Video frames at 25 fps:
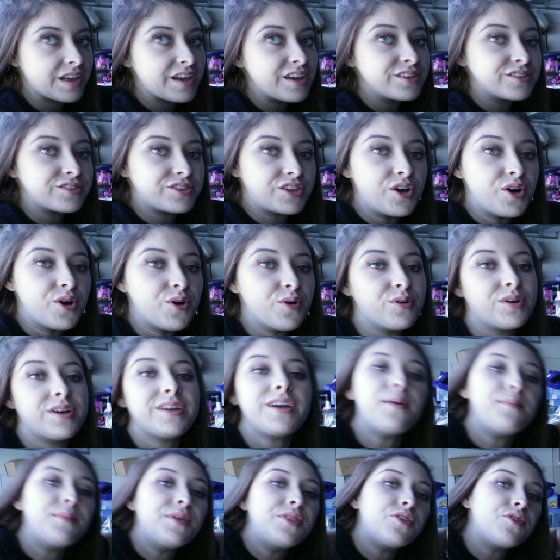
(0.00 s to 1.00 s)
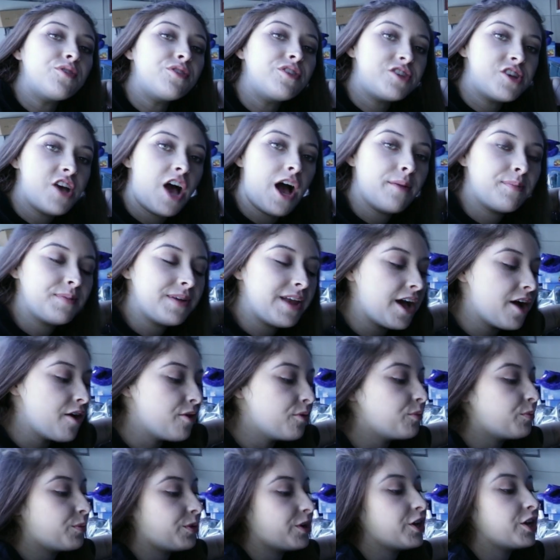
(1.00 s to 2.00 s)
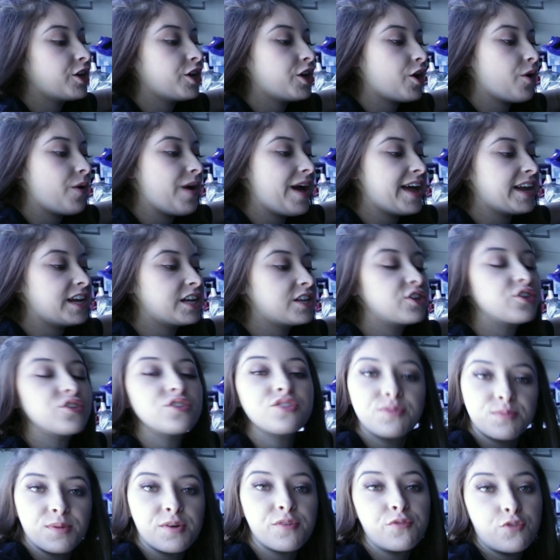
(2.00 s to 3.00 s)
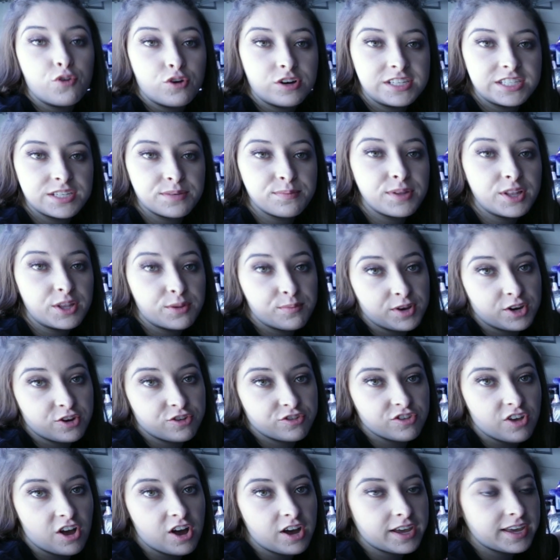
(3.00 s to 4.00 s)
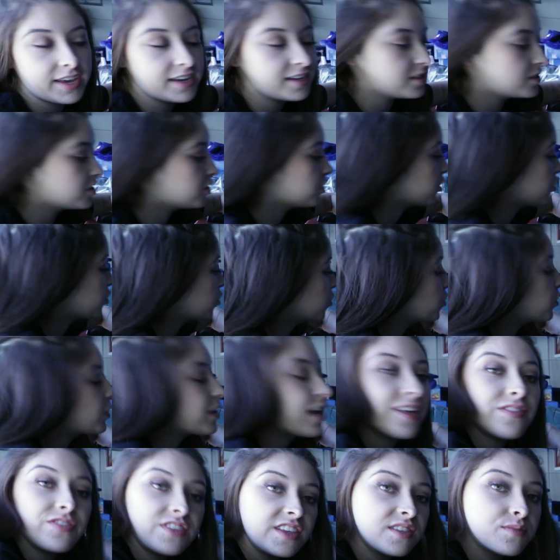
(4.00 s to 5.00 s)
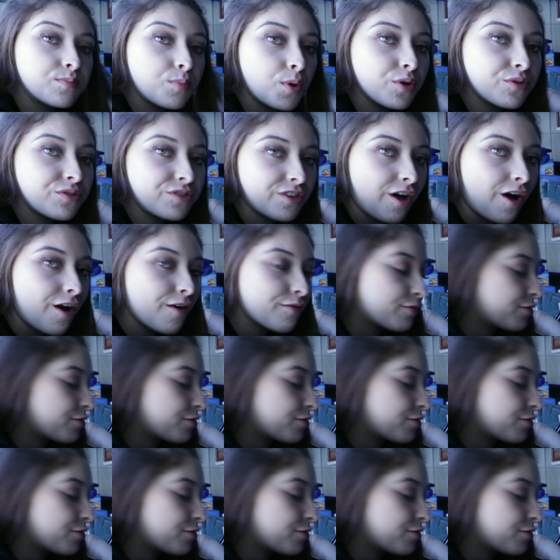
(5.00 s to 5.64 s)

So coming through the top now, we're going to go ahead and use the 14mm socket to get these bolts off.